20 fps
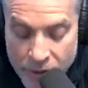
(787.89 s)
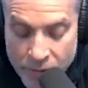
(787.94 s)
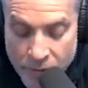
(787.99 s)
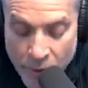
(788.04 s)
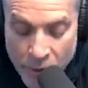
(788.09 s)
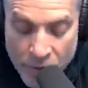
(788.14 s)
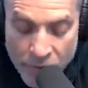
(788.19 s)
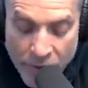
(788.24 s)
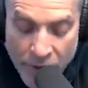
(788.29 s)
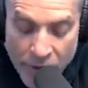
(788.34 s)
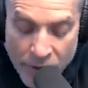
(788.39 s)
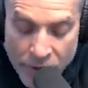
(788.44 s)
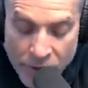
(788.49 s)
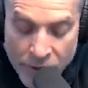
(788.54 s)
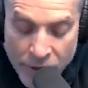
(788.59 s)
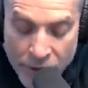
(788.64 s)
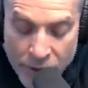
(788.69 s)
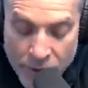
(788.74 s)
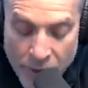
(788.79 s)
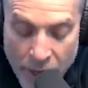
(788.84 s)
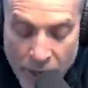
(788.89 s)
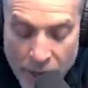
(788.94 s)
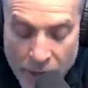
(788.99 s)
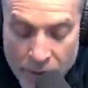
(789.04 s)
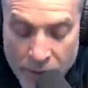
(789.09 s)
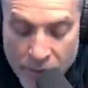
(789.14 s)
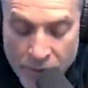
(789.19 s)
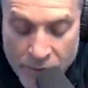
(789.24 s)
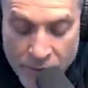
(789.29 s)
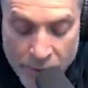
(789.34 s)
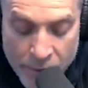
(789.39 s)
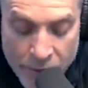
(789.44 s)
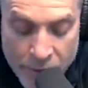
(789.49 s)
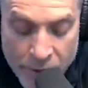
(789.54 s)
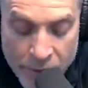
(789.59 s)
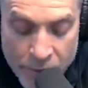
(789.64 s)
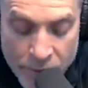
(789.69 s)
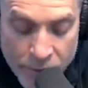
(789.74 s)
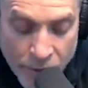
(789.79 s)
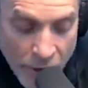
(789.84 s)
motivation that you had. If
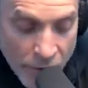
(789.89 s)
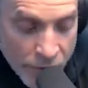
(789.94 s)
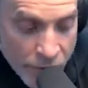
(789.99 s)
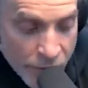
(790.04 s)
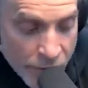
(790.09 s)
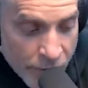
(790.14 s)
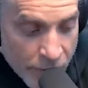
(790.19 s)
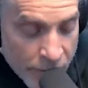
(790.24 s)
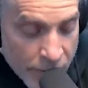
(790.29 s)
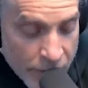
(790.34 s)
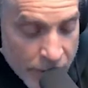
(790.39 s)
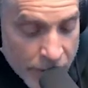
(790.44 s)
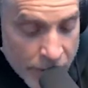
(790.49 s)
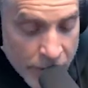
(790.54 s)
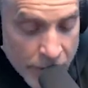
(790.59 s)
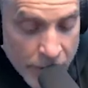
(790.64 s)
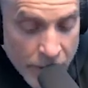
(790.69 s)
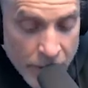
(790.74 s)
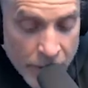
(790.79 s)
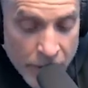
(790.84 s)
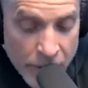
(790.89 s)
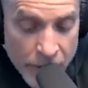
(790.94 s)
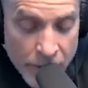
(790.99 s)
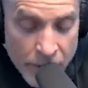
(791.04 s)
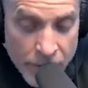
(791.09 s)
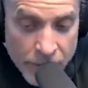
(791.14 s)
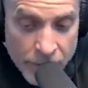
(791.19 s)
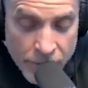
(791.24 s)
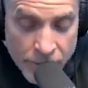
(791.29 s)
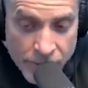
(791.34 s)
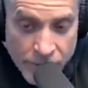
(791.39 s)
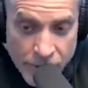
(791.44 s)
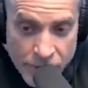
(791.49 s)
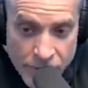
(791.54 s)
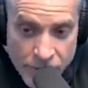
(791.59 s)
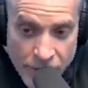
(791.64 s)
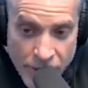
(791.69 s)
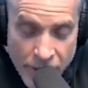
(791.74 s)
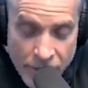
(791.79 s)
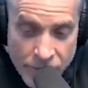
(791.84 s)
somebody was offering me
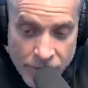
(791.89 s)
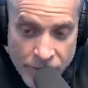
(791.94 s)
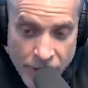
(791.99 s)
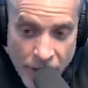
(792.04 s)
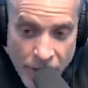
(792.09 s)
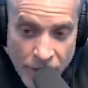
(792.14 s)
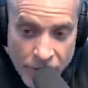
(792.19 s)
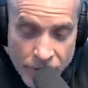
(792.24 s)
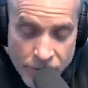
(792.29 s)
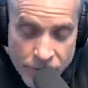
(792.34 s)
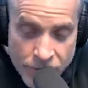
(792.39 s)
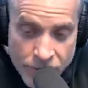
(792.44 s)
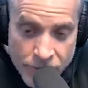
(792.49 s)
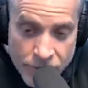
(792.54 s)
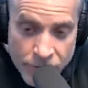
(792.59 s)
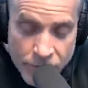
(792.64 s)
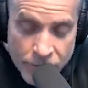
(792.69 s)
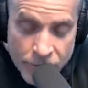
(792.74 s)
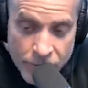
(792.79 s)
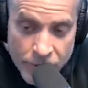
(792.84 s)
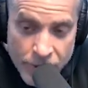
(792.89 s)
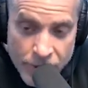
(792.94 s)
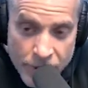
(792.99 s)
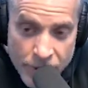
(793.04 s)
$600,000 to